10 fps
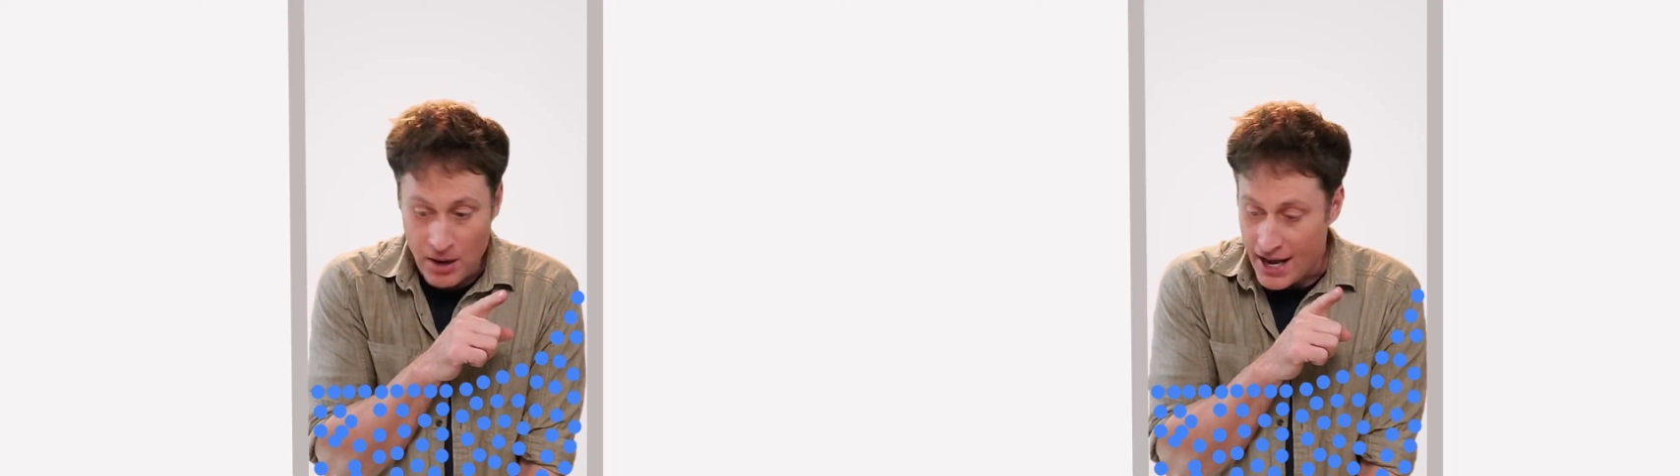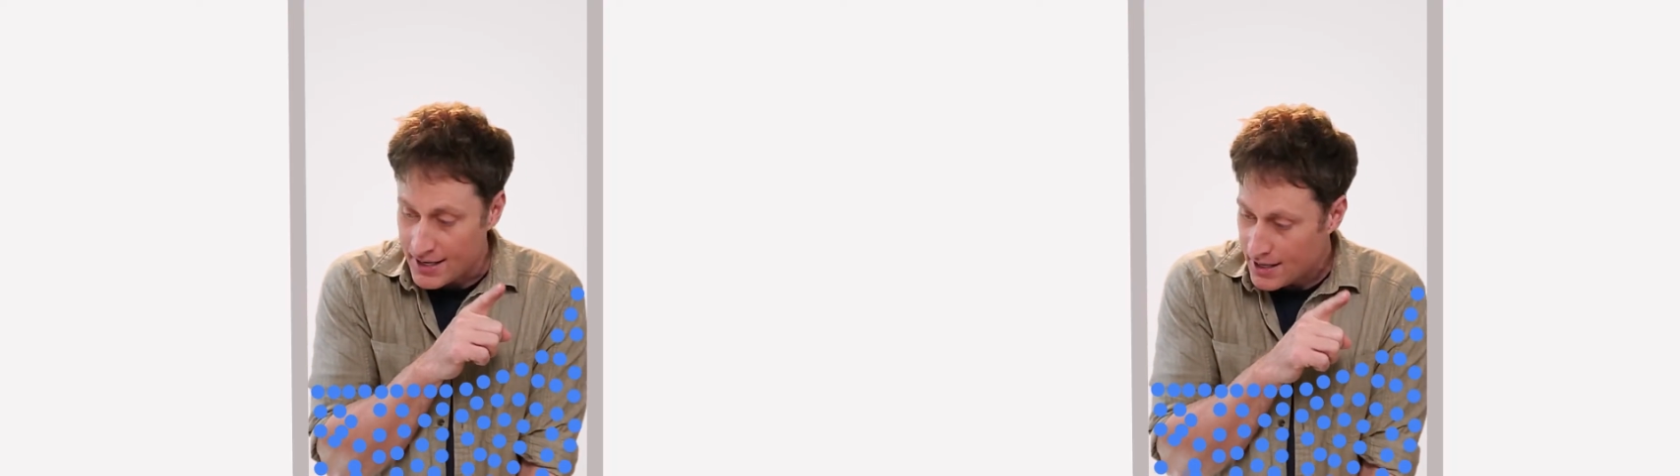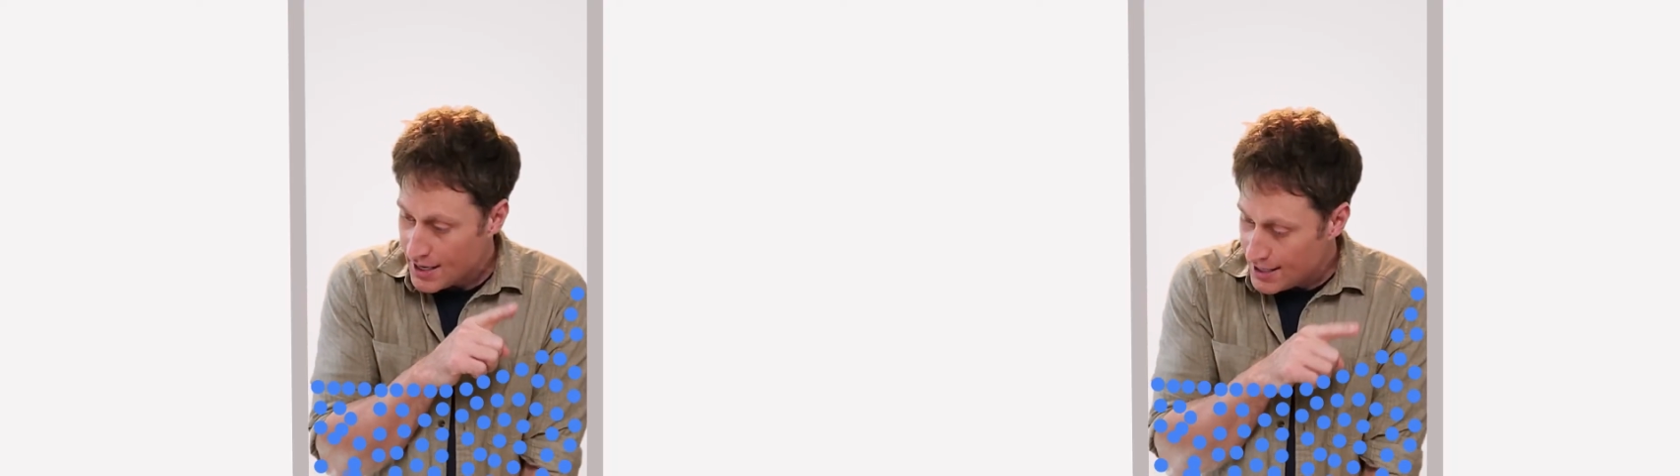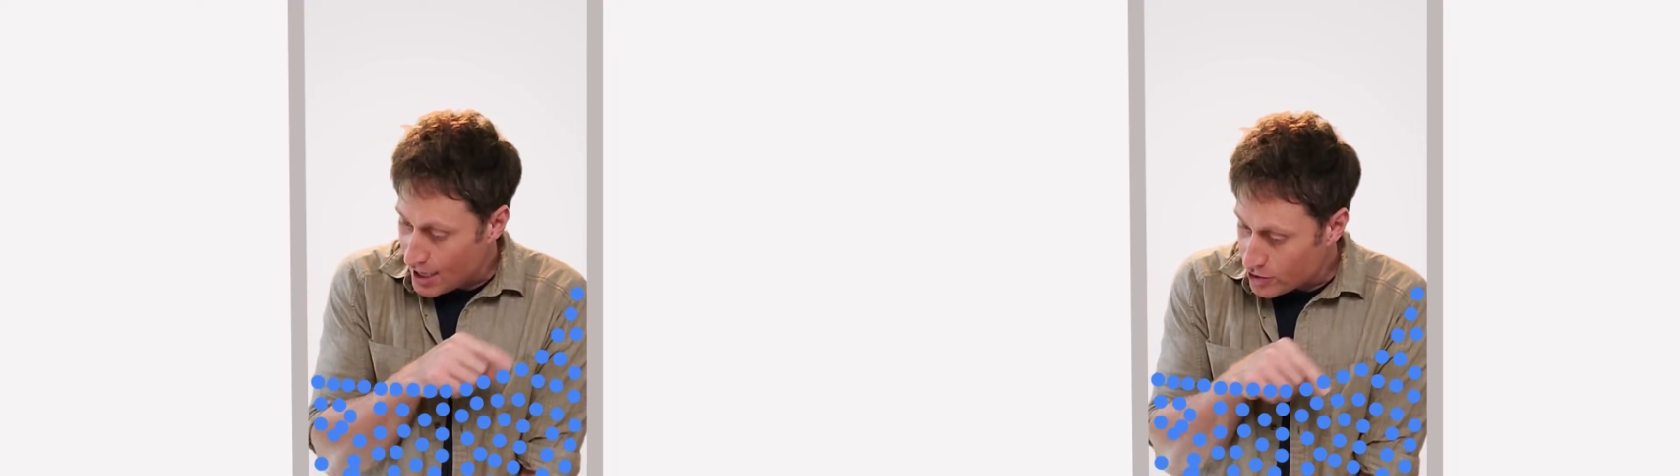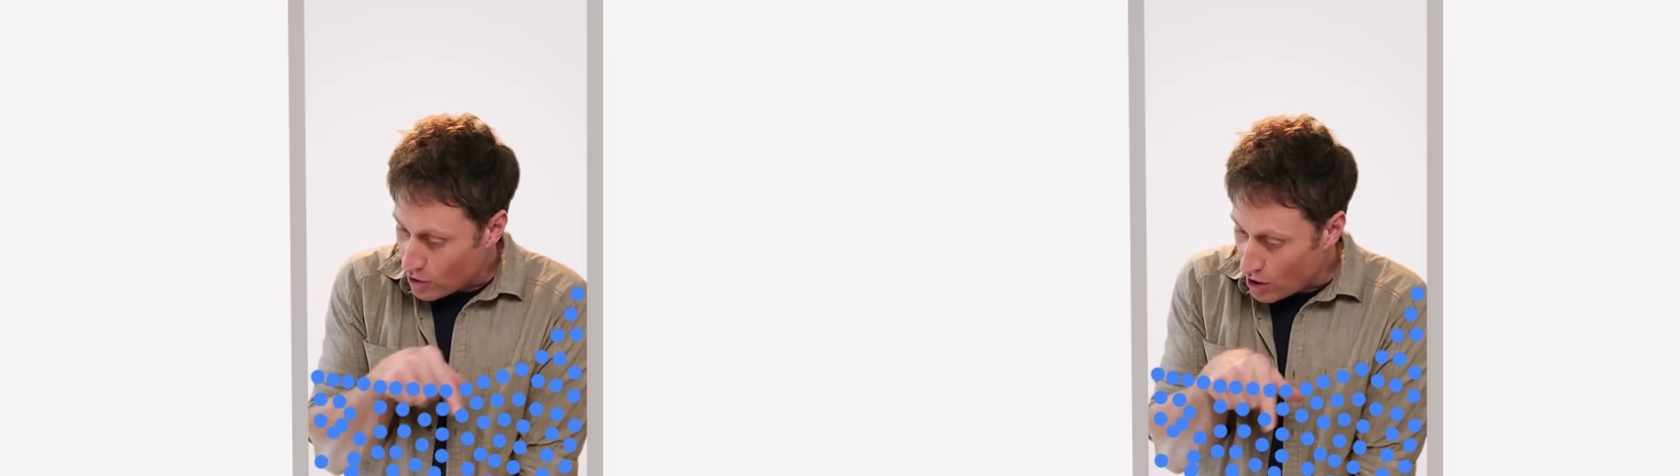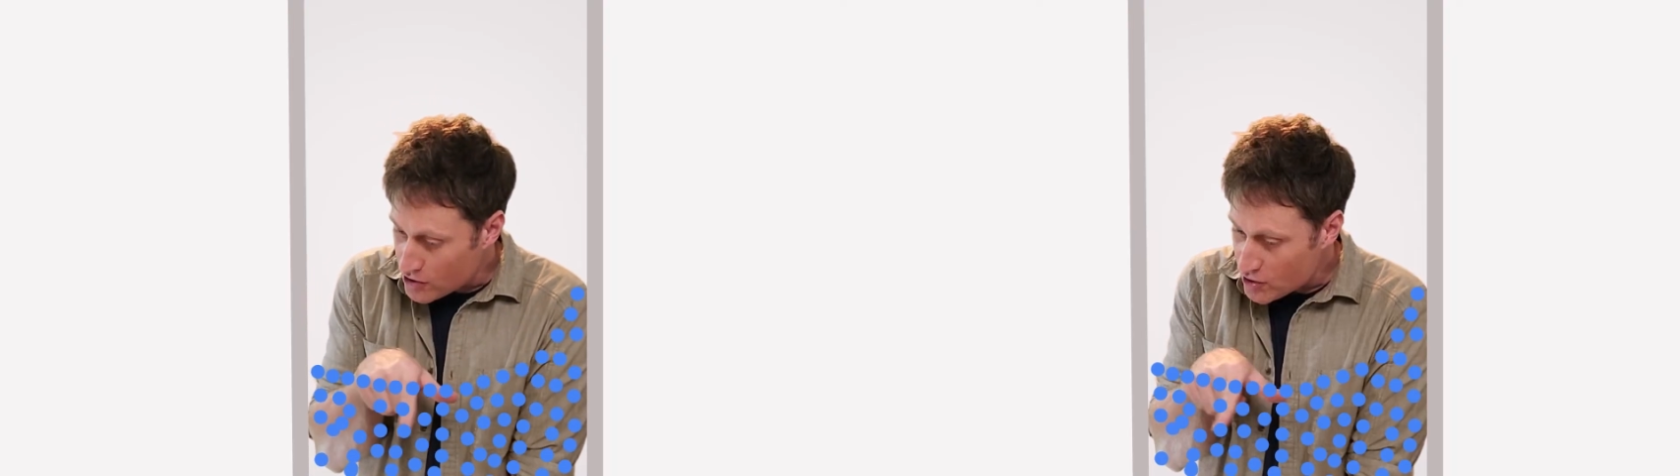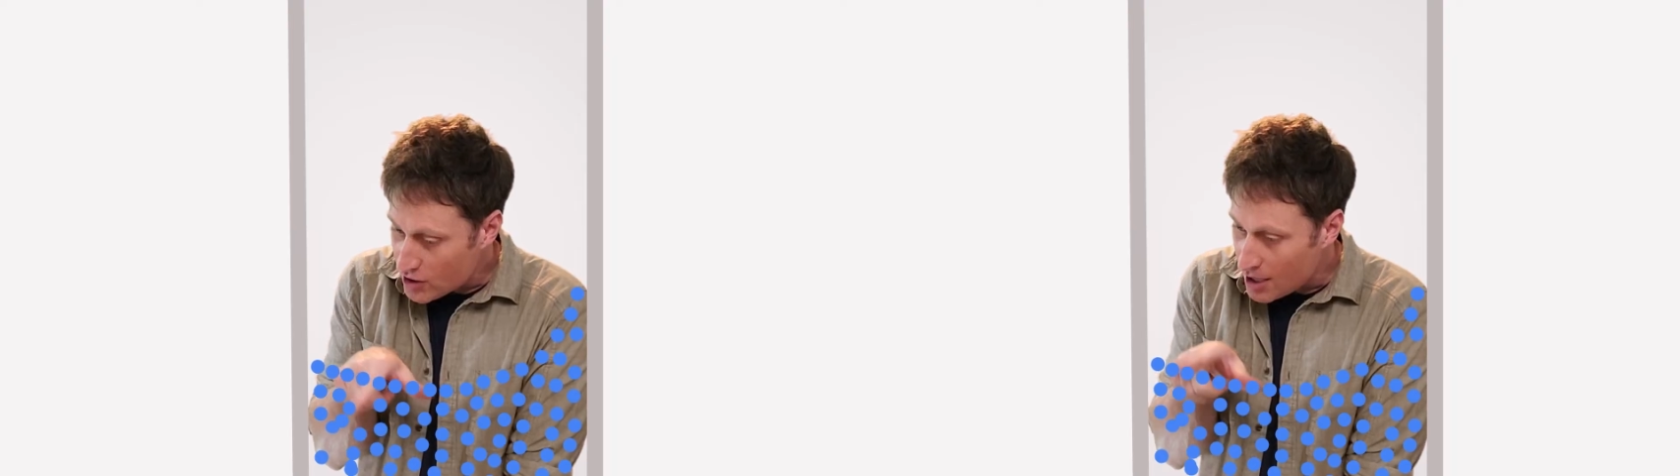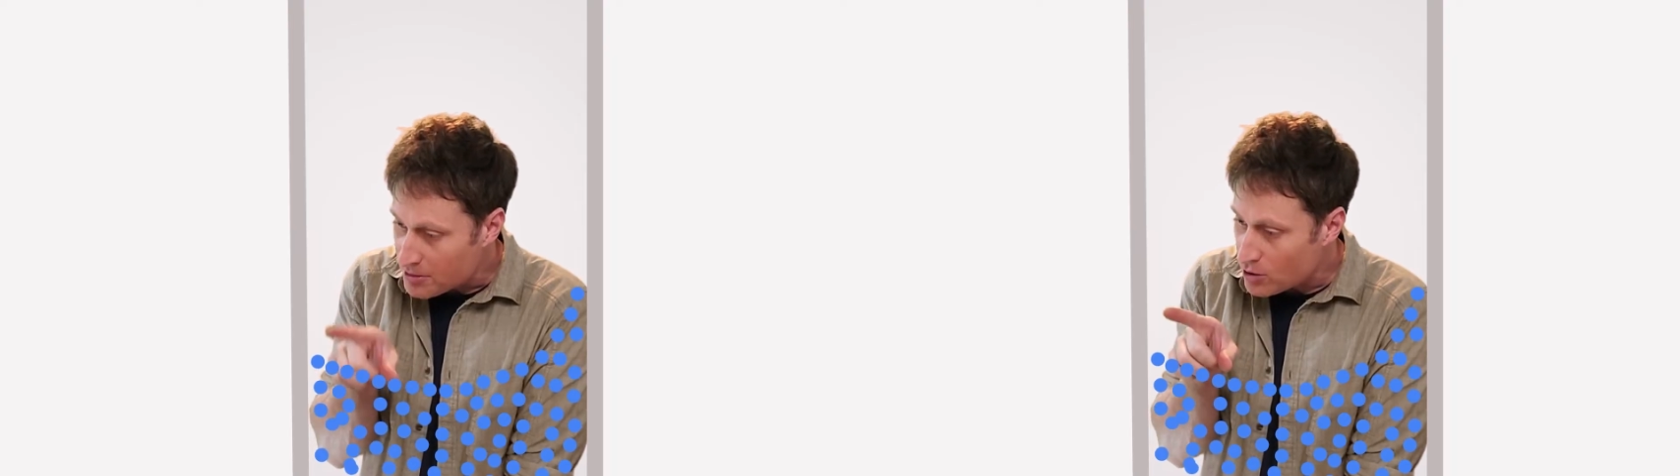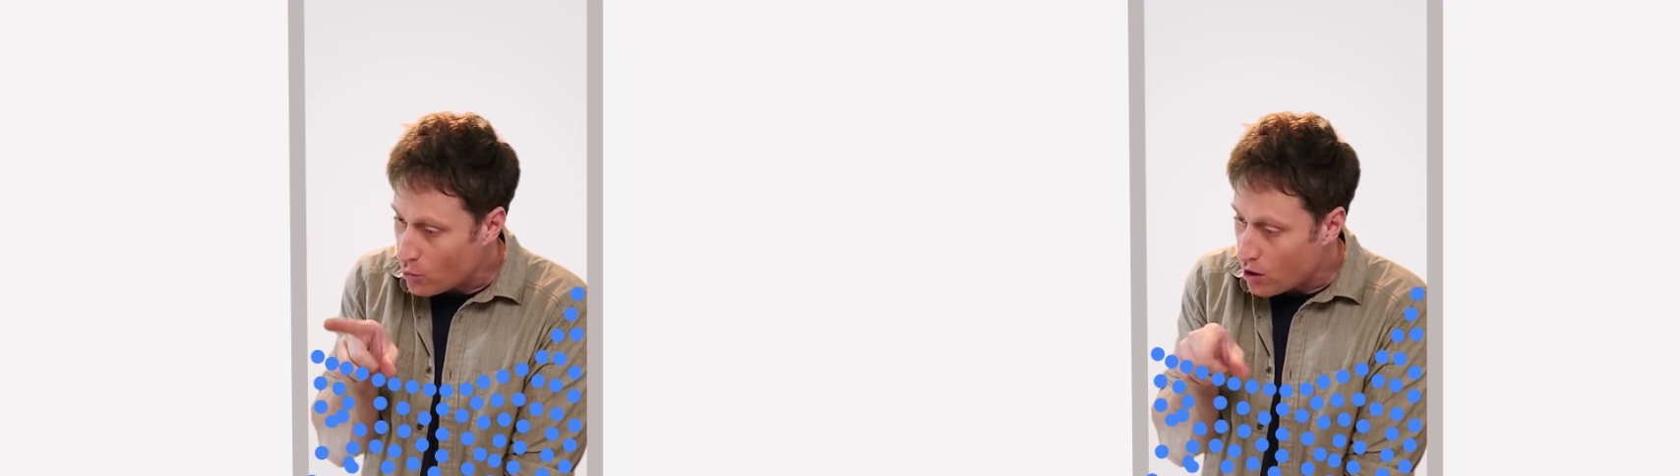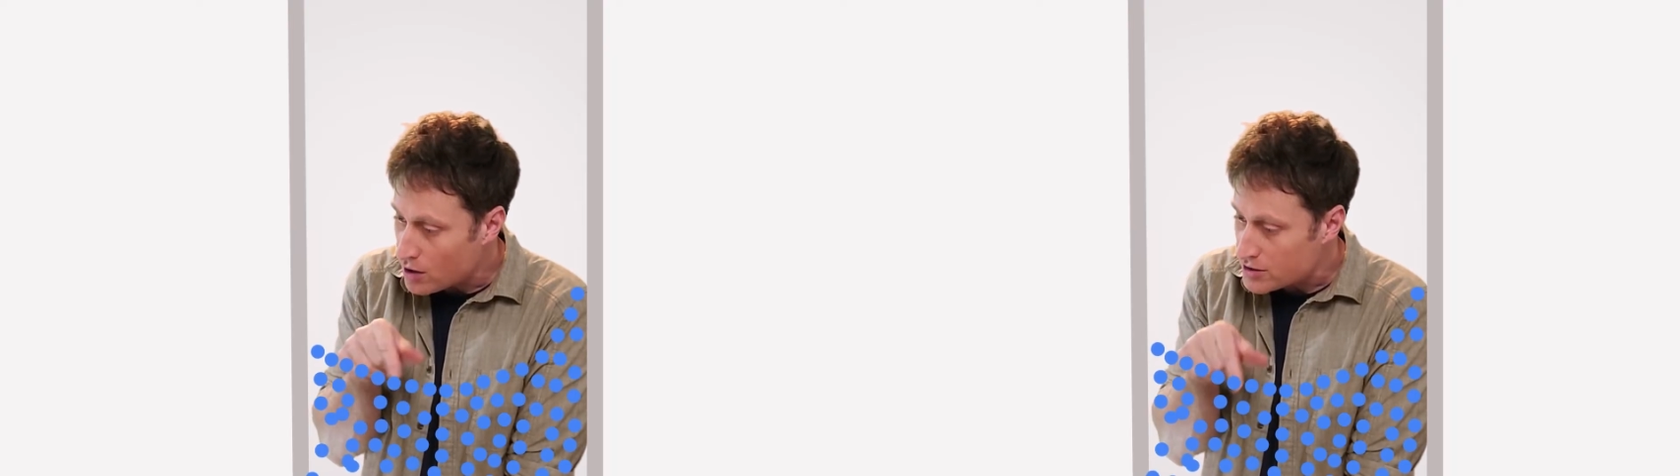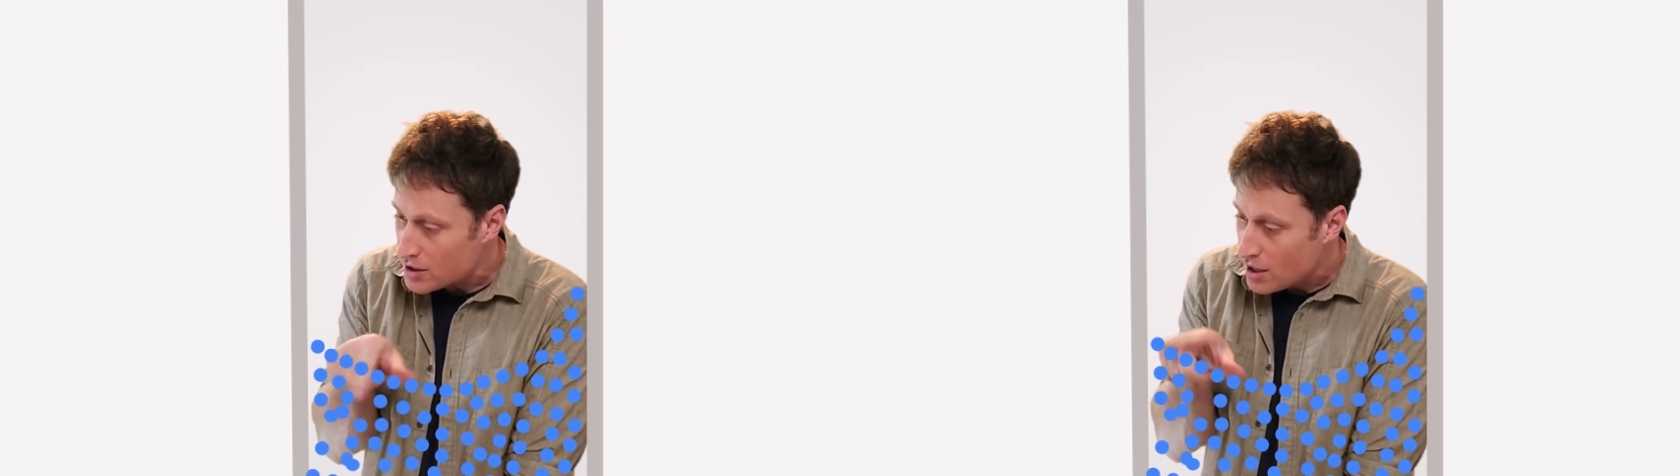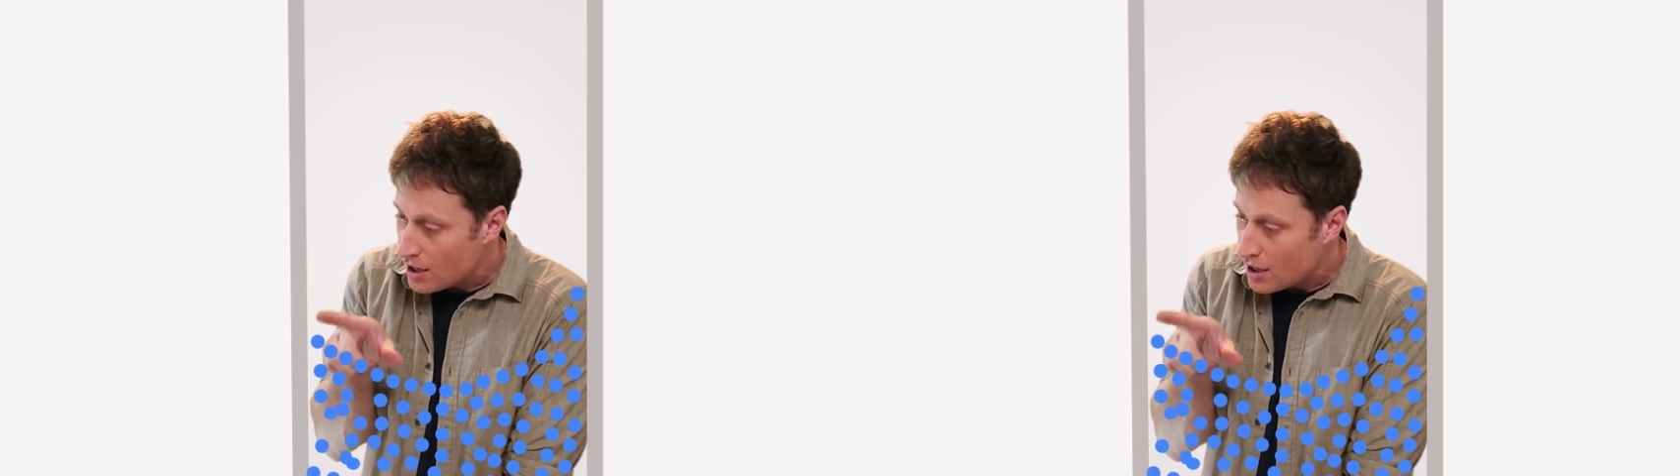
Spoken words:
but now they're also climbing the walls